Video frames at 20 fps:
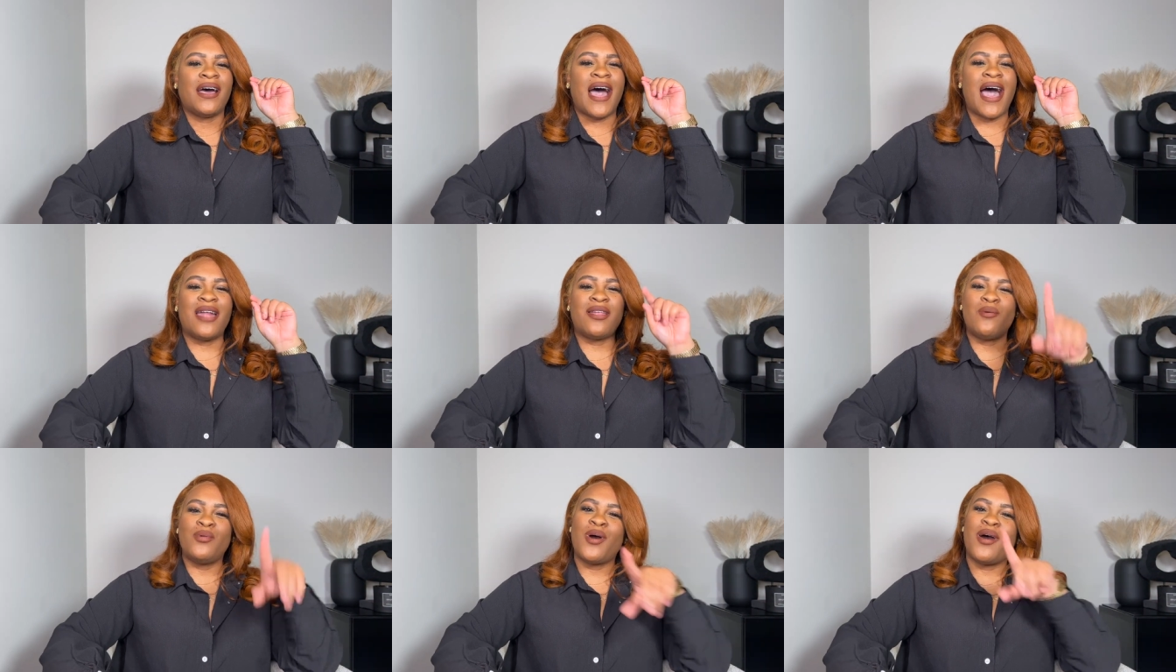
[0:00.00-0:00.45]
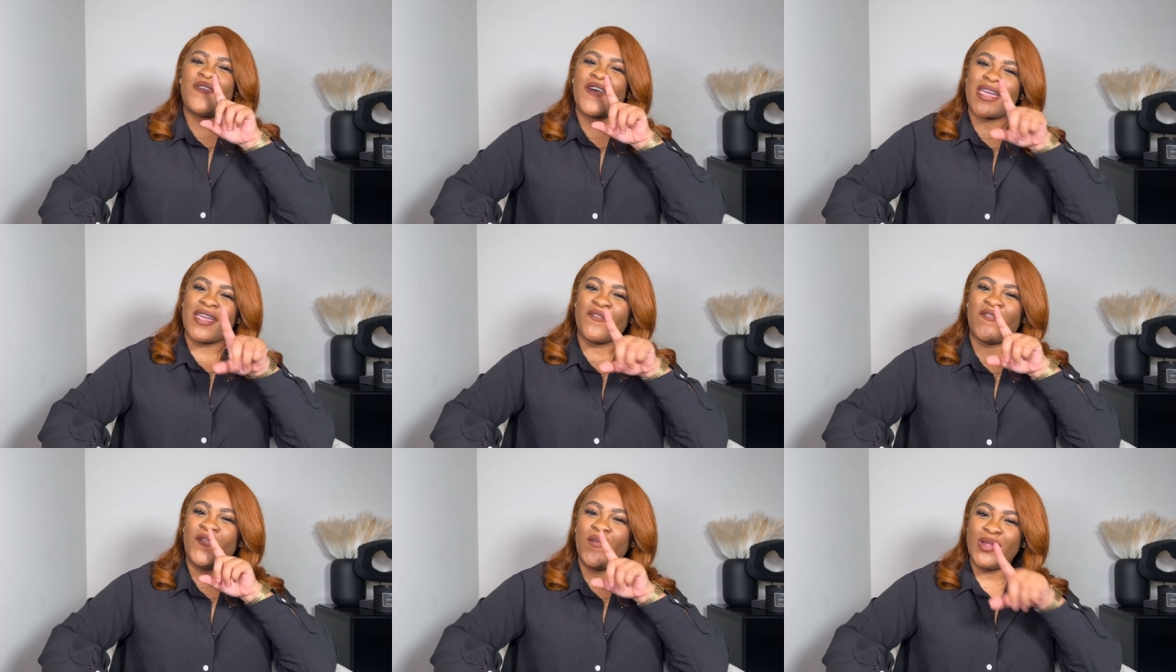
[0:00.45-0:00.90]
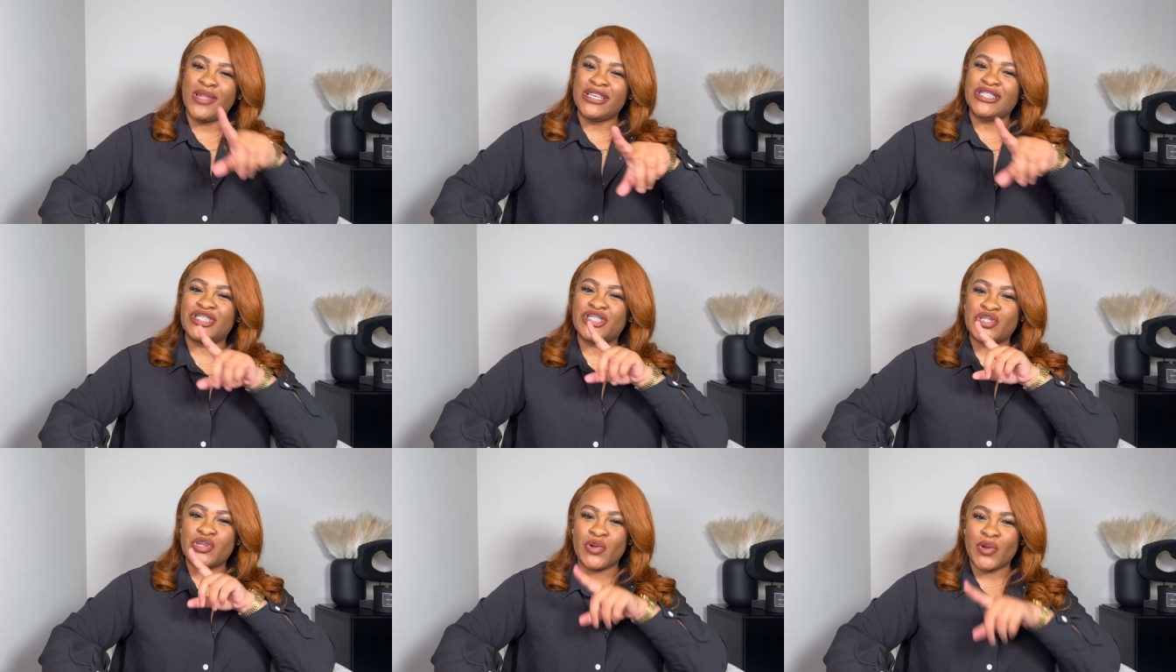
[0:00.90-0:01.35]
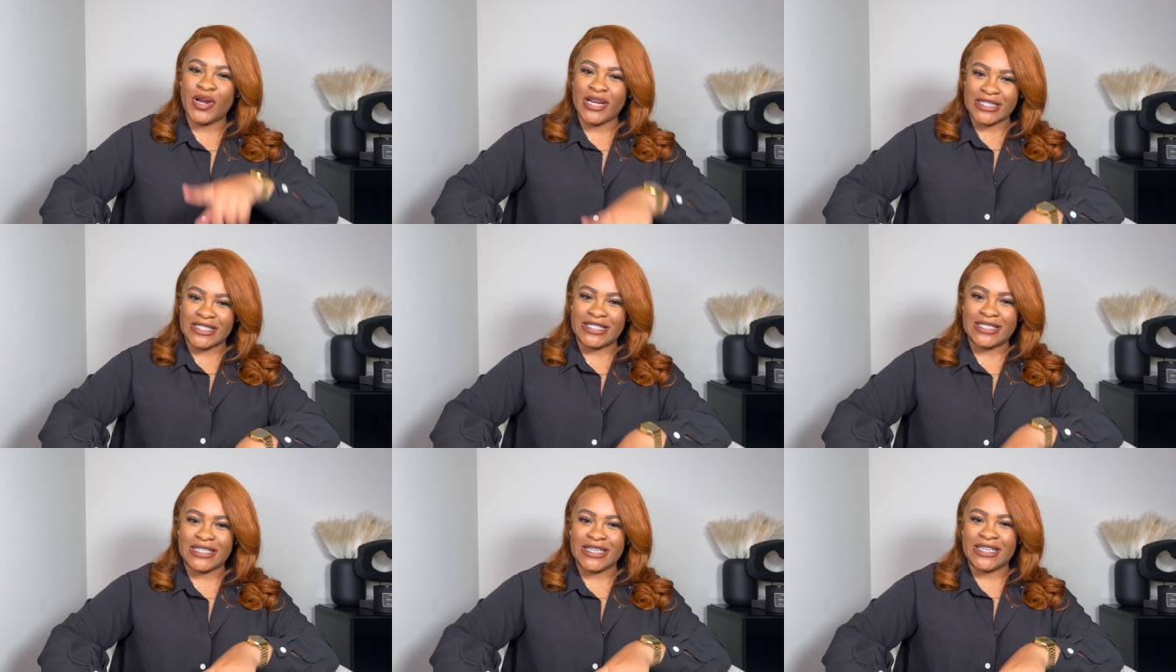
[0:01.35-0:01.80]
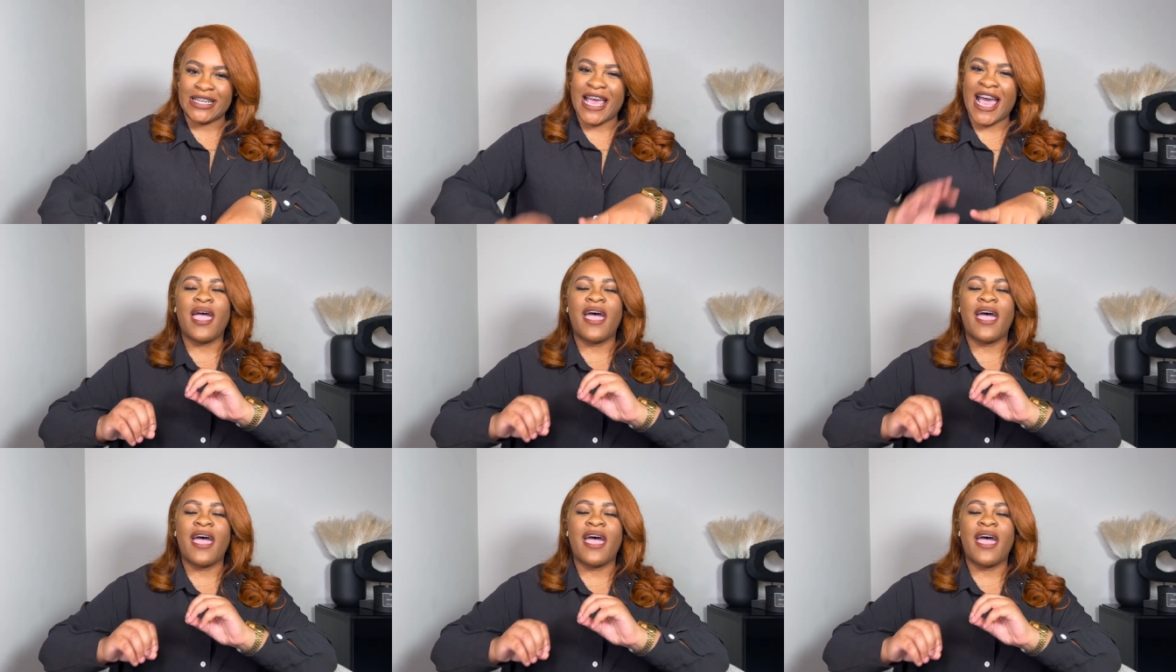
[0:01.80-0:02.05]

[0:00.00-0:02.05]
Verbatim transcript: I don't know if I can fully trust it.